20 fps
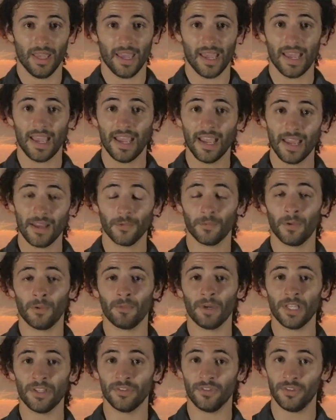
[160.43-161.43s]
And when
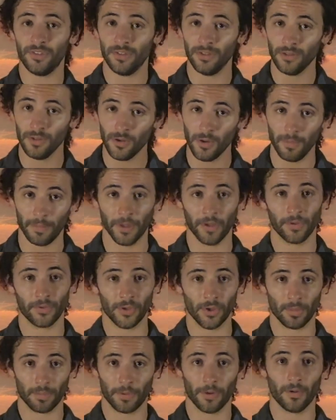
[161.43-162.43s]
we do build
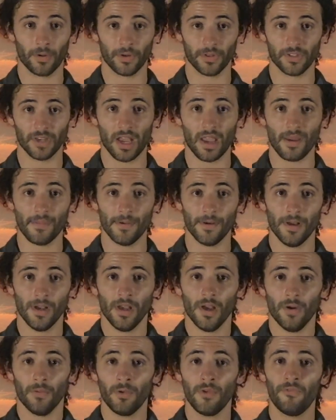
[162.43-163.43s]
your prototype,
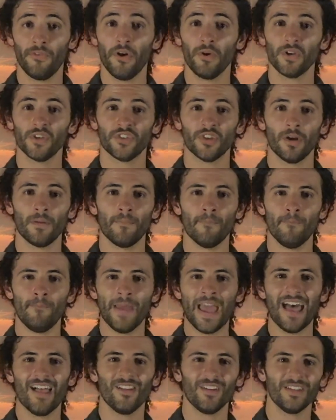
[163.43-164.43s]
we focus on
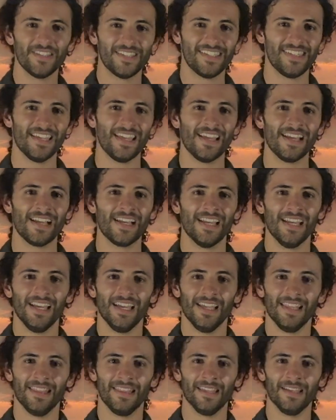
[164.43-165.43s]
balancing
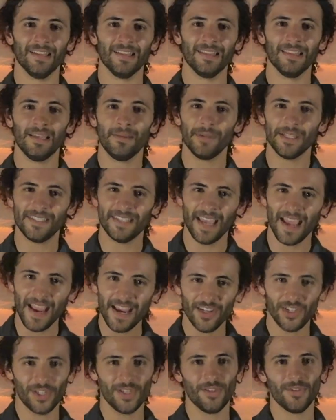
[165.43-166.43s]
the
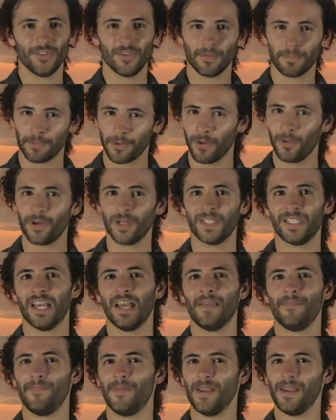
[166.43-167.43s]
limitations of
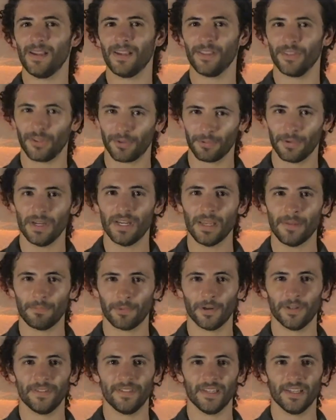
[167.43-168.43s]
prototyping and 3D
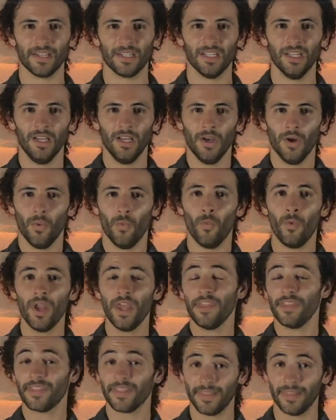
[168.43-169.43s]
printing
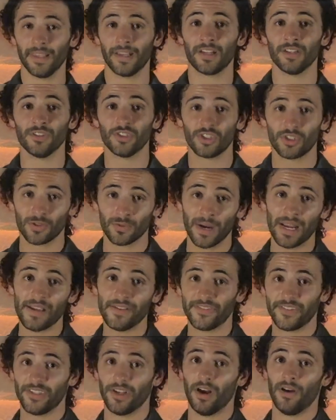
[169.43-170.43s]
with the
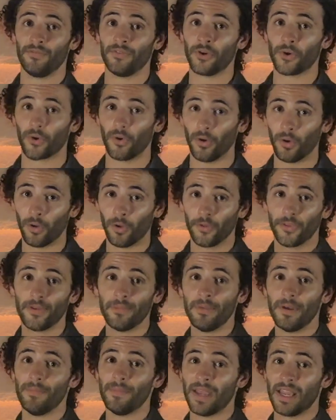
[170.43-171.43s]
constraints of your
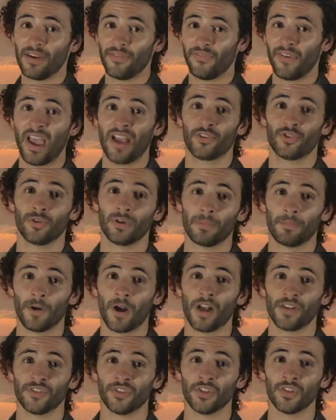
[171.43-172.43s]
ultimate manufacturing
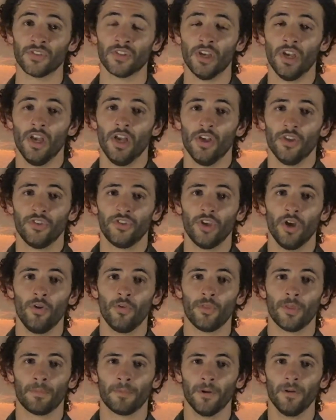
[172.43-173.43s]
process.
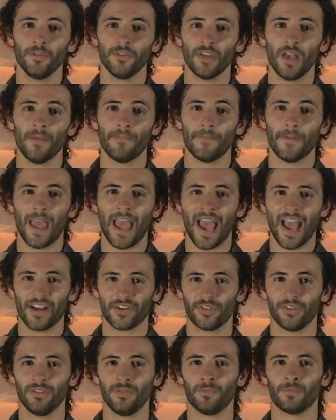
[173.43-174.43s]
So the prototype
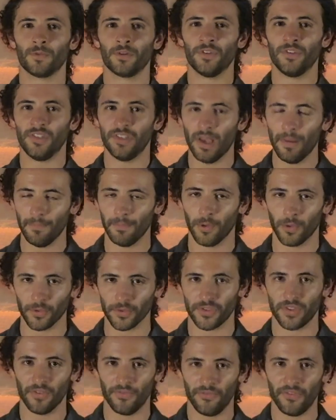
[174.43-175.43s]
actually
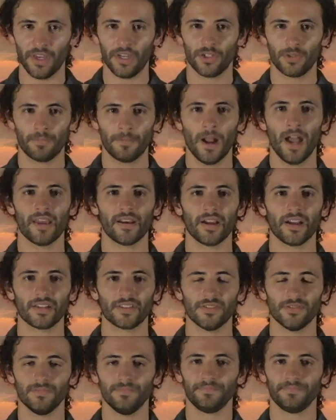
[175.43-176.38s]
resembles the finished product.